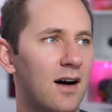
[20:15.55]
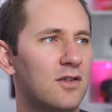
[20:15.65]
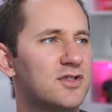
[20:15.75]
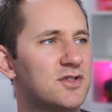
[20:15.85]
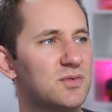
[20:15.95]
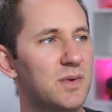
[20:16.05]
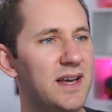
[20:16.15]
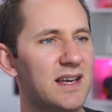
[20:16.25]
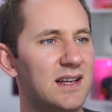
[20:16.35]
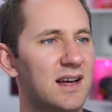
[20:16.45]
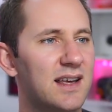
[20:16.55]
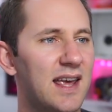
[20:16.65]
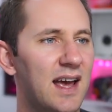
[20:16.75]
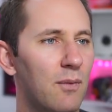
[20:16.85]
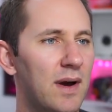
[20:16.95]
Oh, sweet.
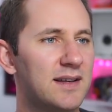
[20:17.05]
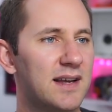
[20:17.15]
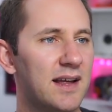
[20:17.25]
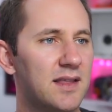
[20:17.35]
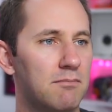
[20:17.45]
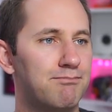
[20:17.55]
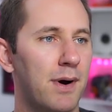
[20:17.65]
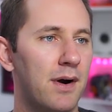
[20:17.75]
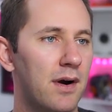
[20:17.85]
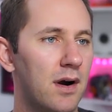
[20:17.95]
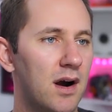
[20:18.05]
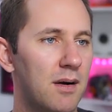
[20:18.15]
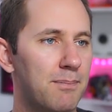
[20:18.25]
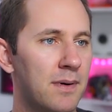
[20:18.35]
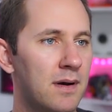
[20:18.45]
Can't wait to get the burp